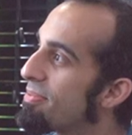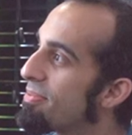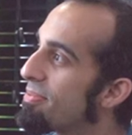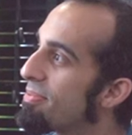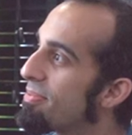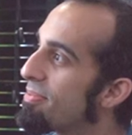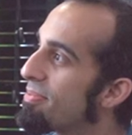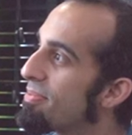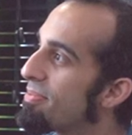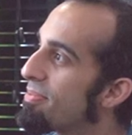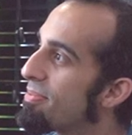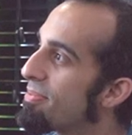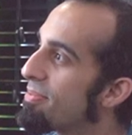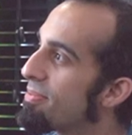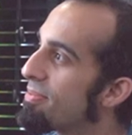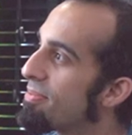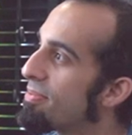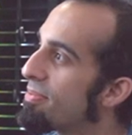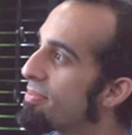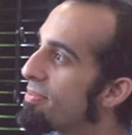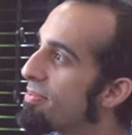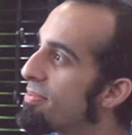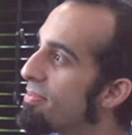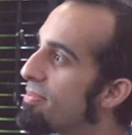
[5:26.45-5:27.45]

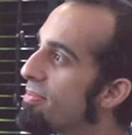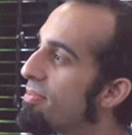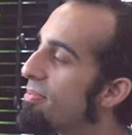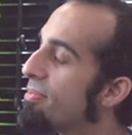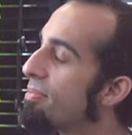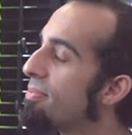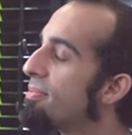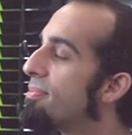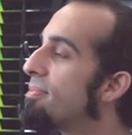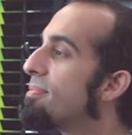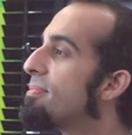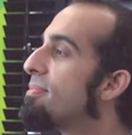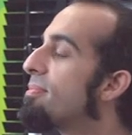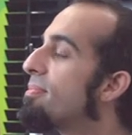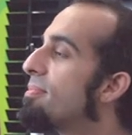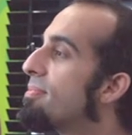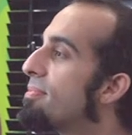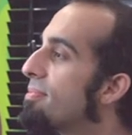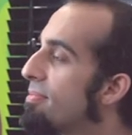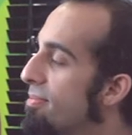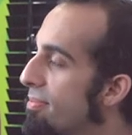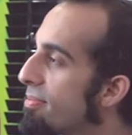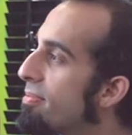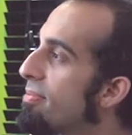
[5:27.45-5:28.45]

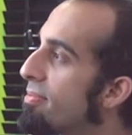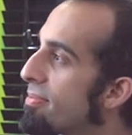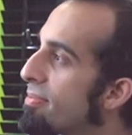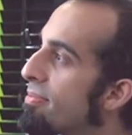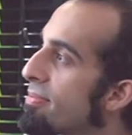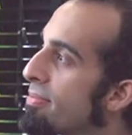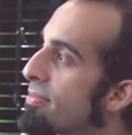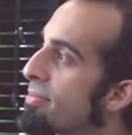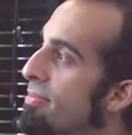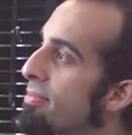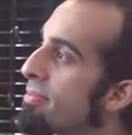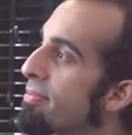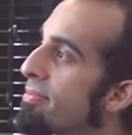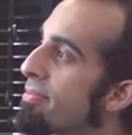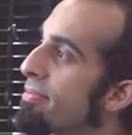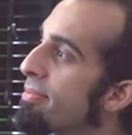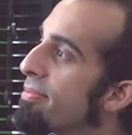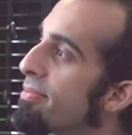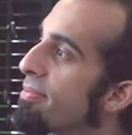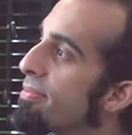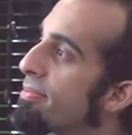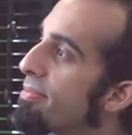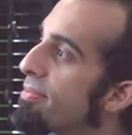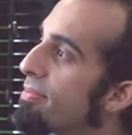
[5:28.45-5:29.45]

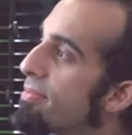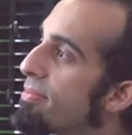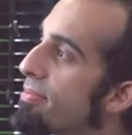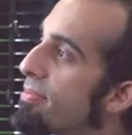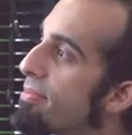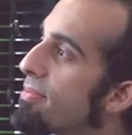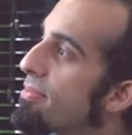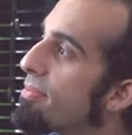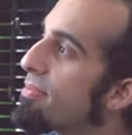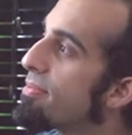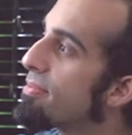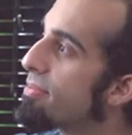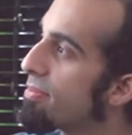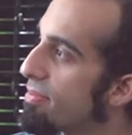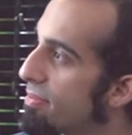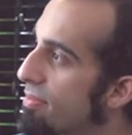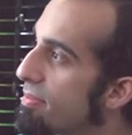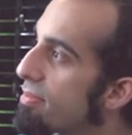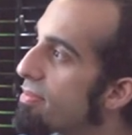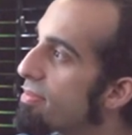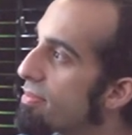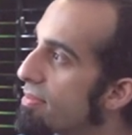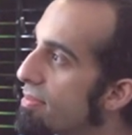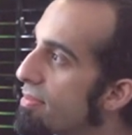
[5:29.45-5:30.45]

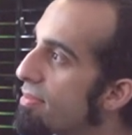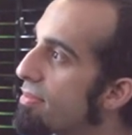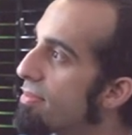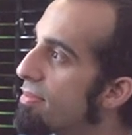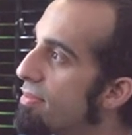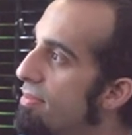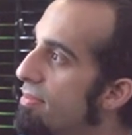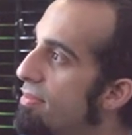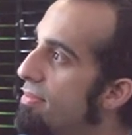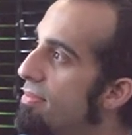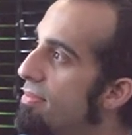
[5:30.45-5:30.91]
(silent)